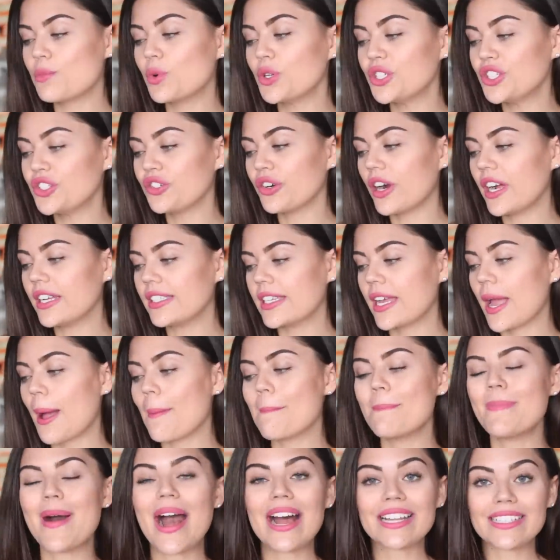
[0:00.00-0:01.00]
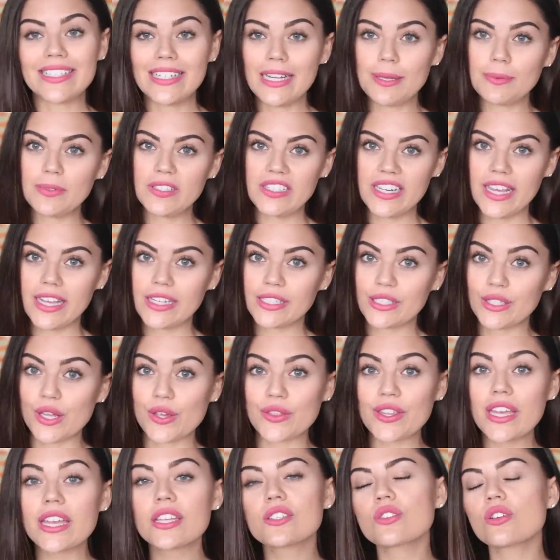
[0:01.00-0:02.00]
Moisturising Matte Lipstick. So
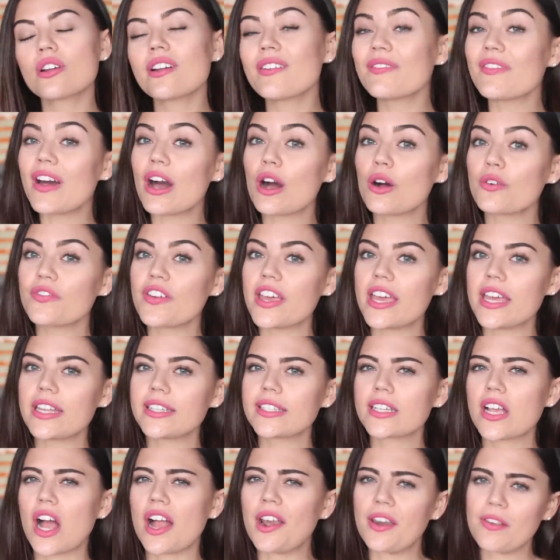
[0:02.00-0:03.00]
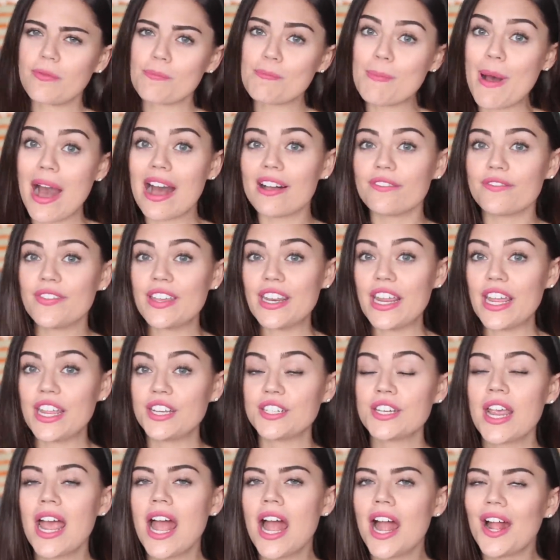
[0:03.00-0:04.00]
these are a velvet kind of matte
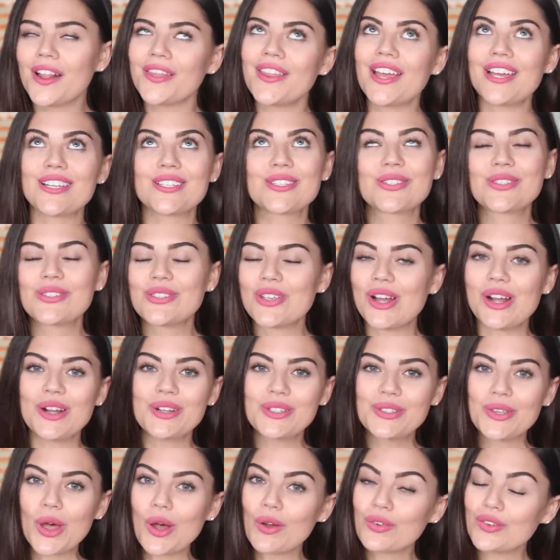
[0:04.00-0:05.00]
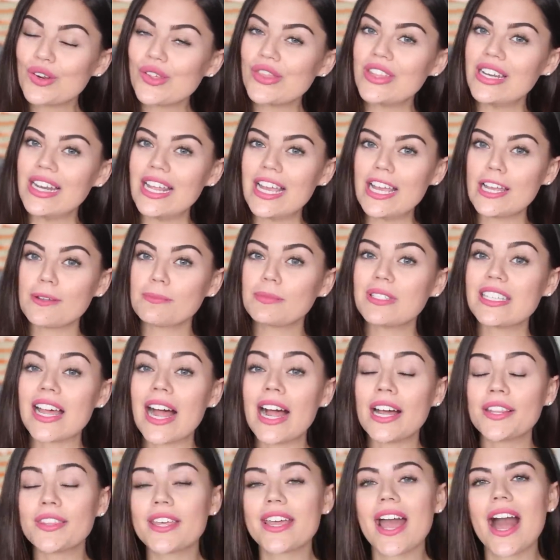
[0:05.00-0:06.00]
finish. They're so soft on the lips,
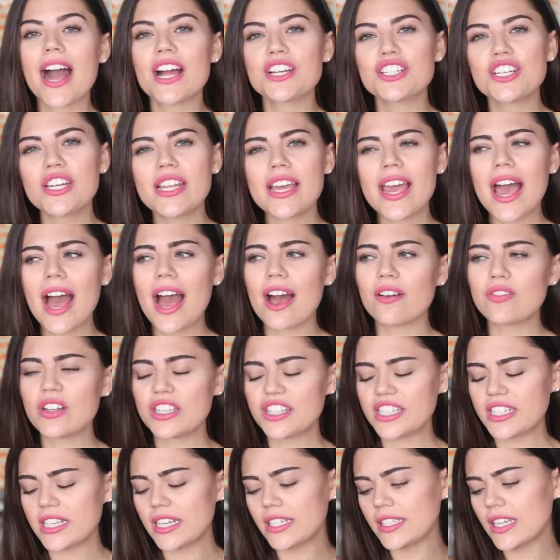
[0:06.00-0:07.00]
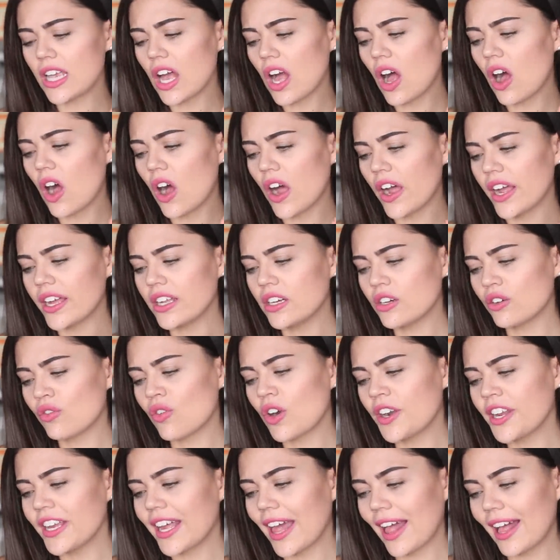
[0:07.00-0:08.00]
and they actually have, is it
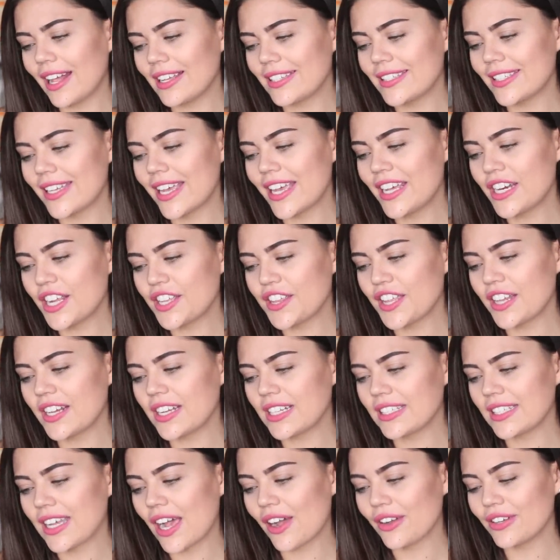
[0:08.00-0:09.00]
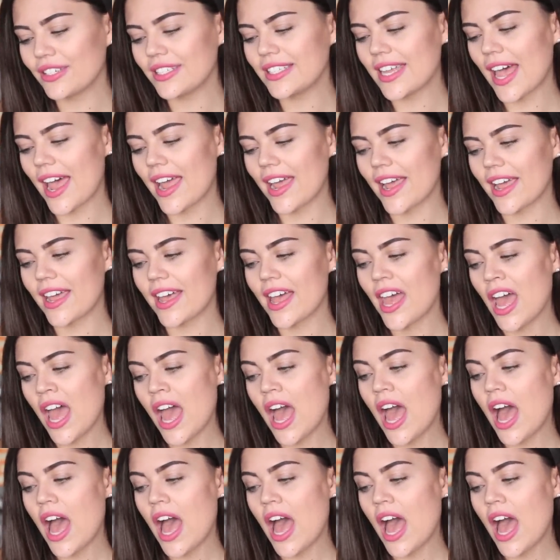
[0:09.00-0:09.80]
hyaluronic acid? I think that's how you say it.